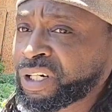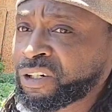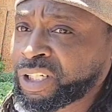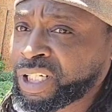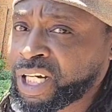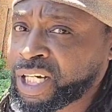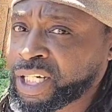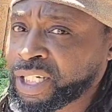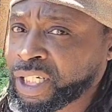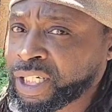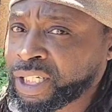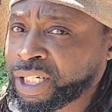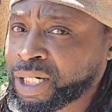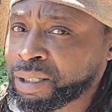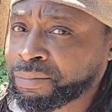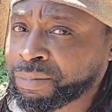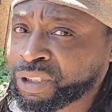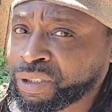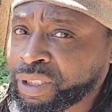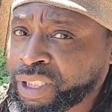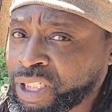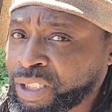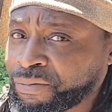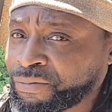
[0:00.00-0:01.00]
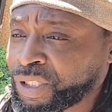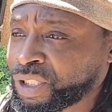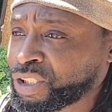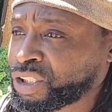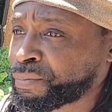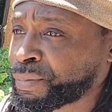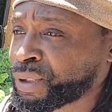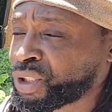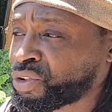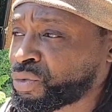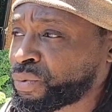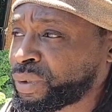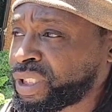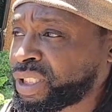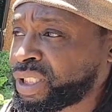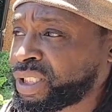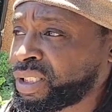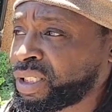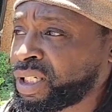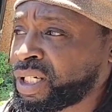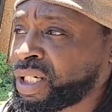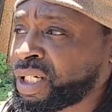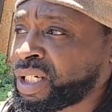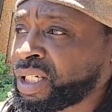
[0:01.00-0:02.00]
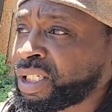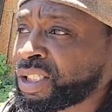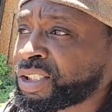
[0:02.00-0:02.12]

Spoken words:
Fahrenheit, and I believe it's between